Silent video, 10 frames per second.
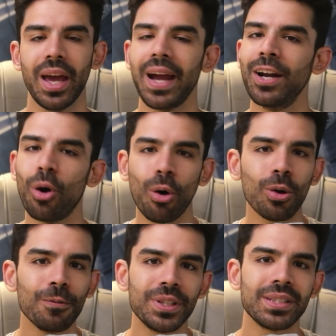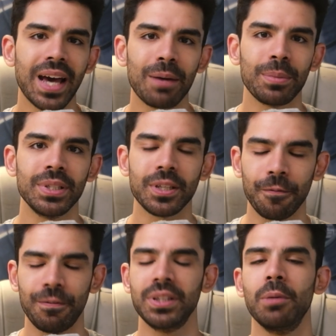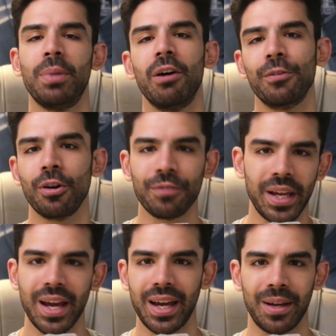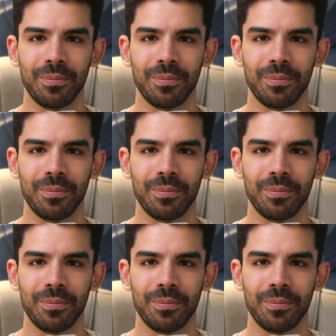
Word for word: And all of this happens with the power of AI.